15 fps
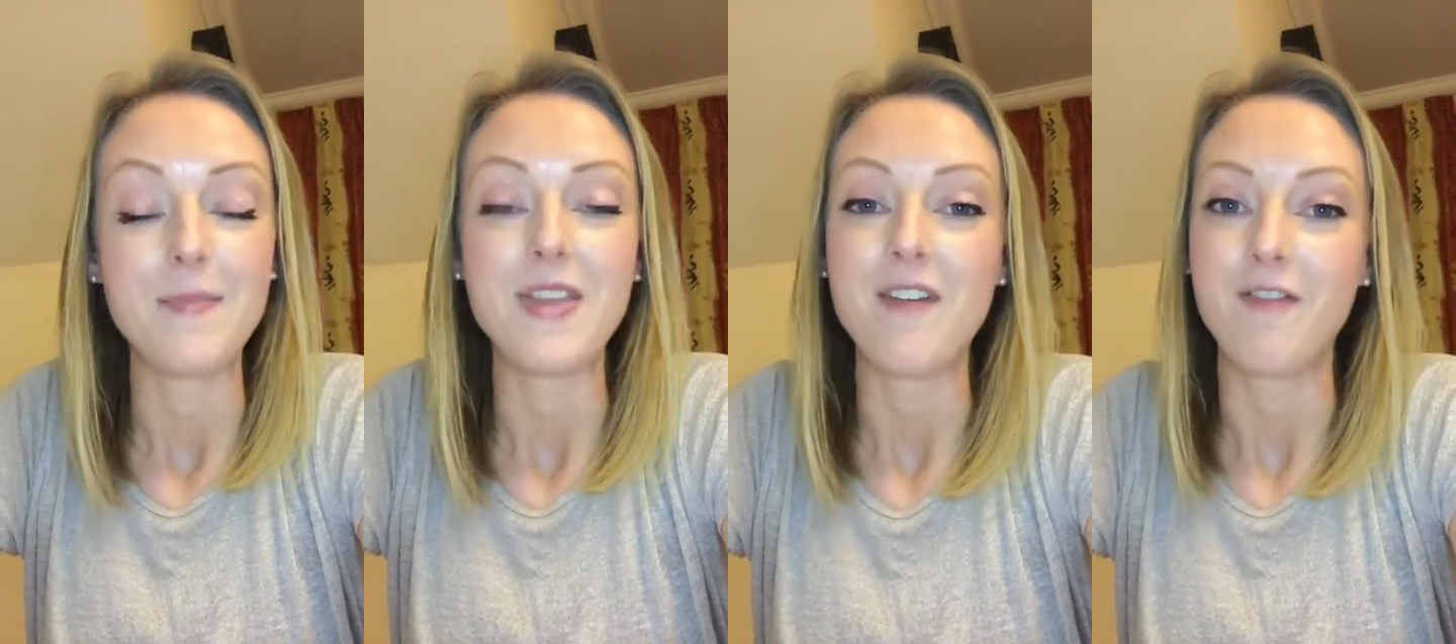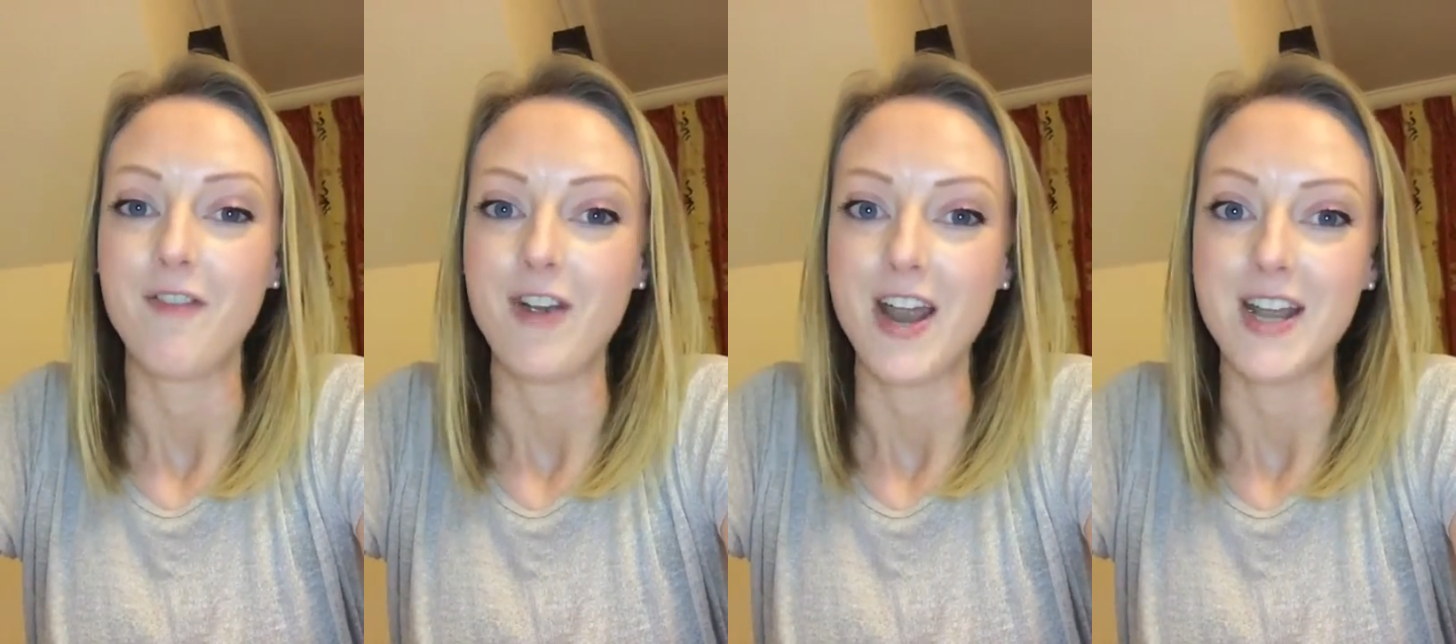their
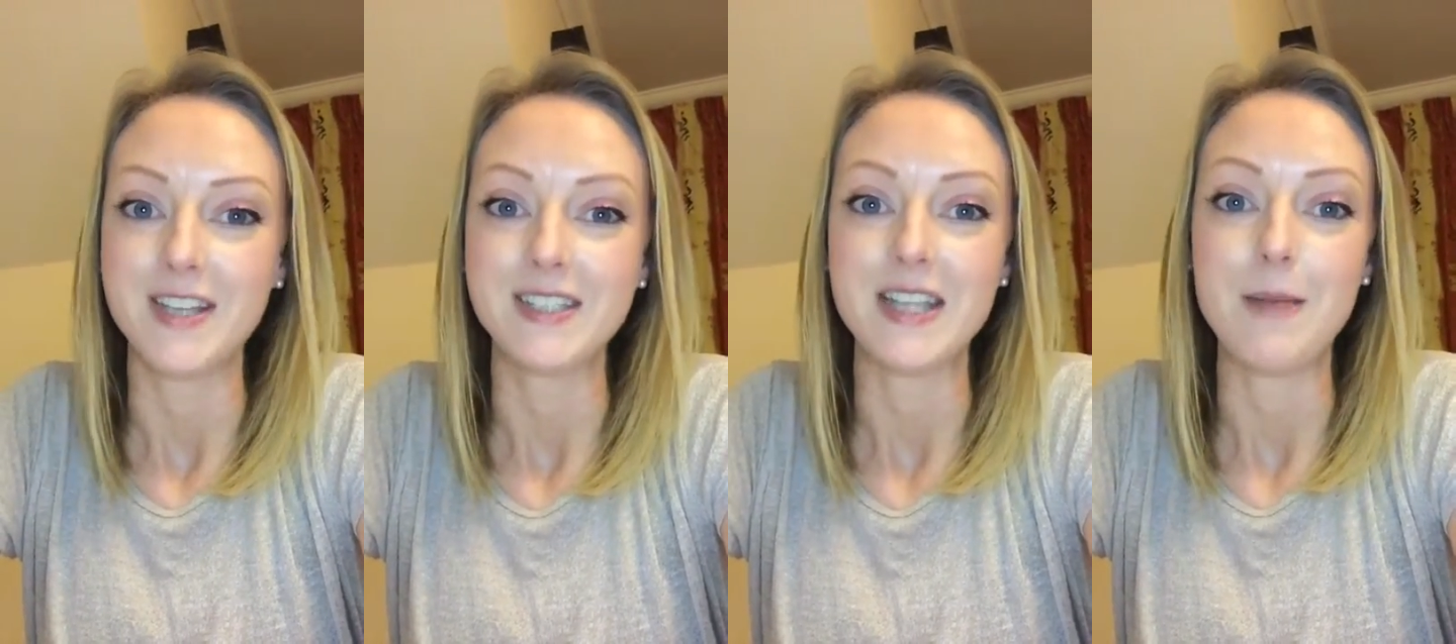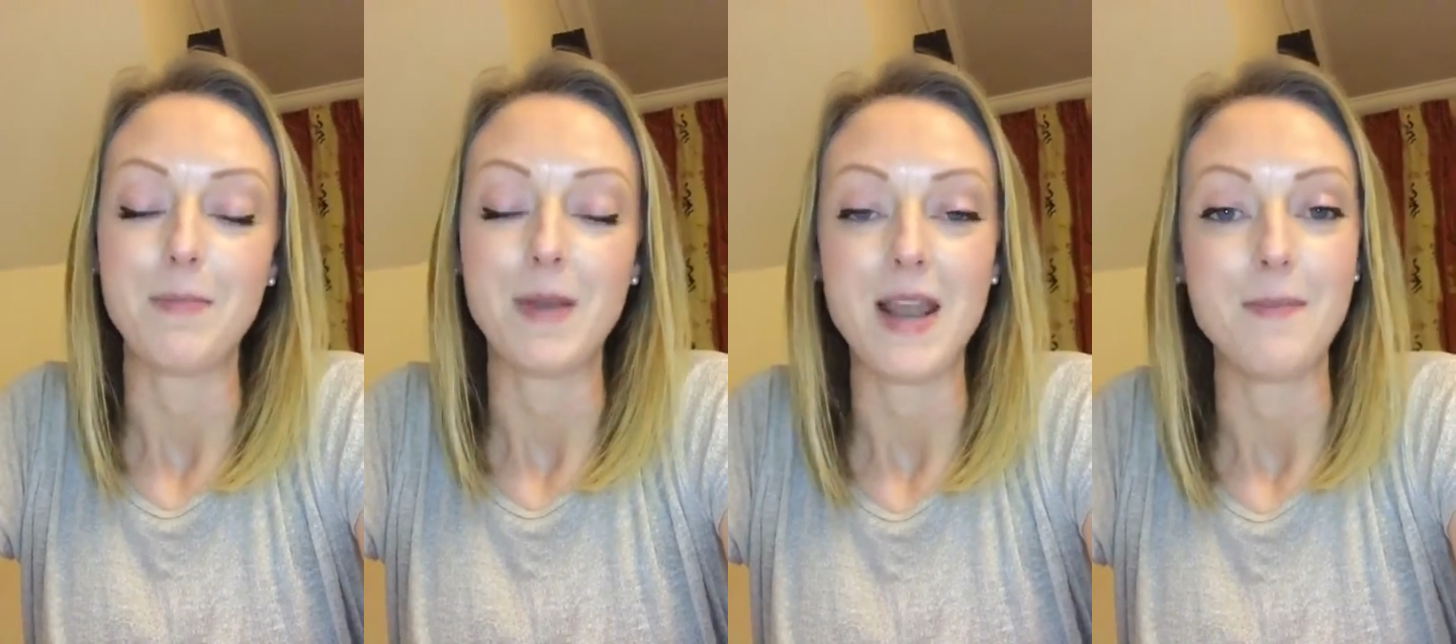friends,
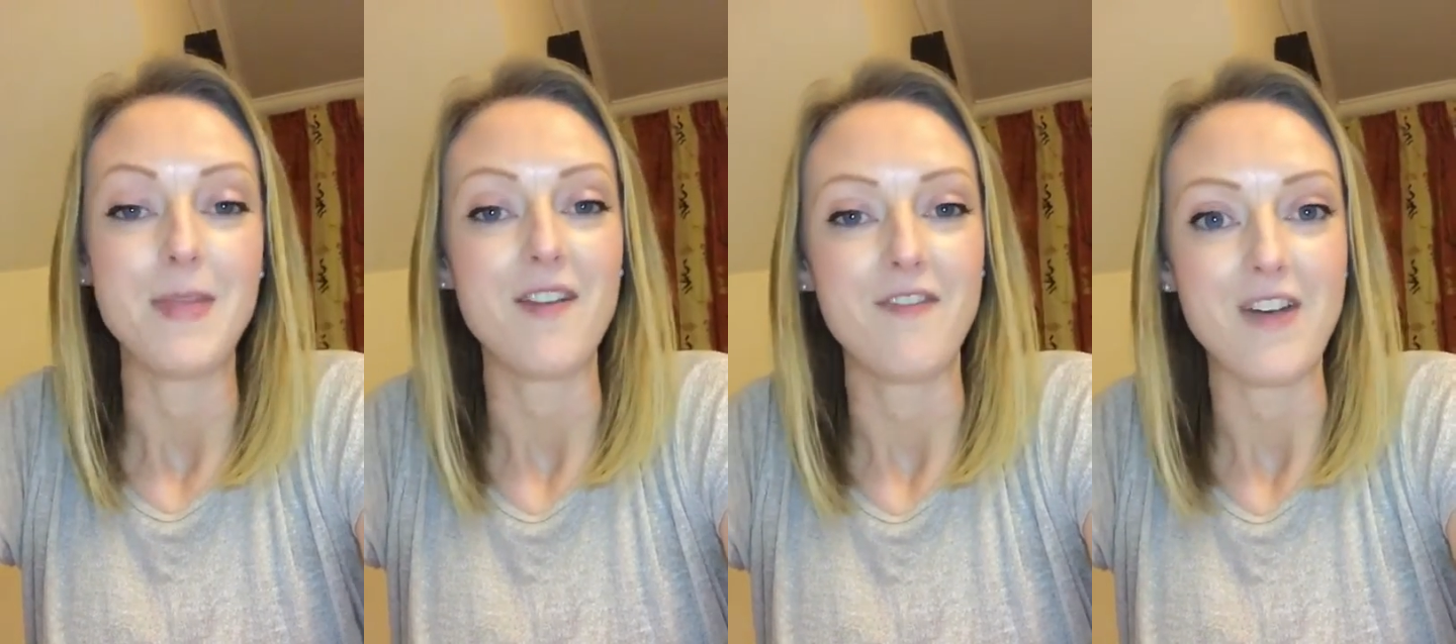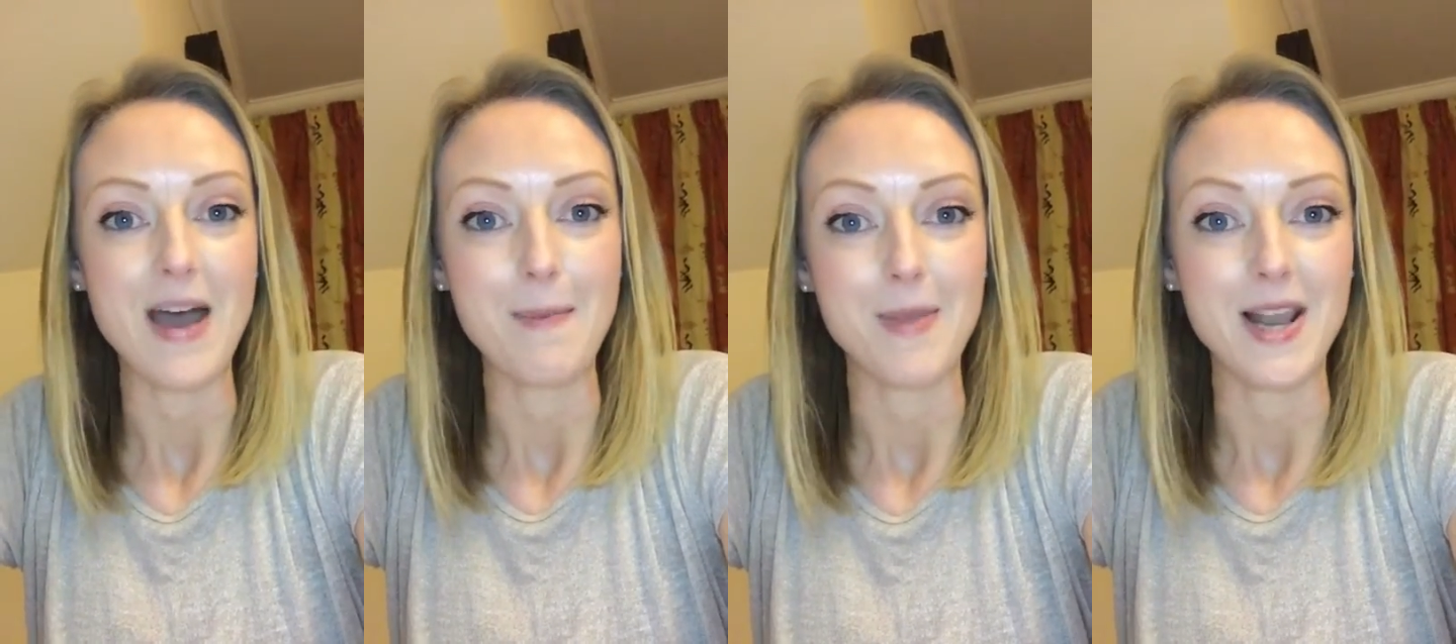they blame their
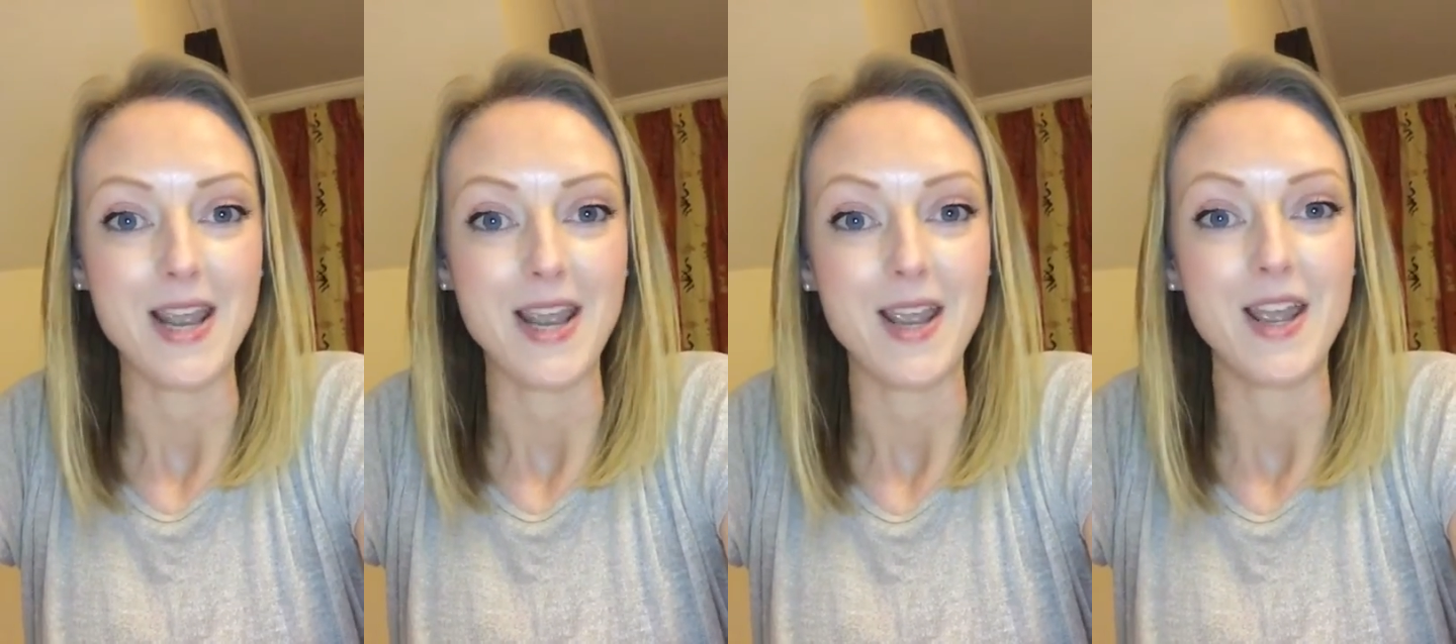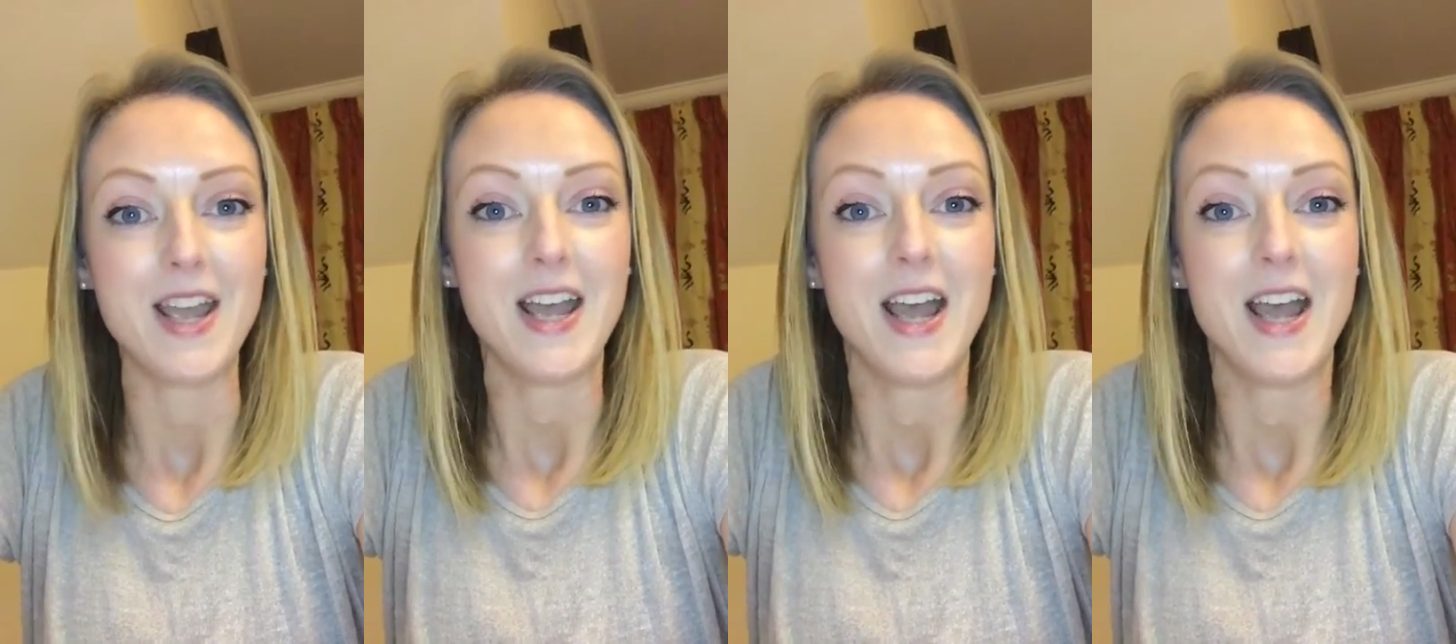family,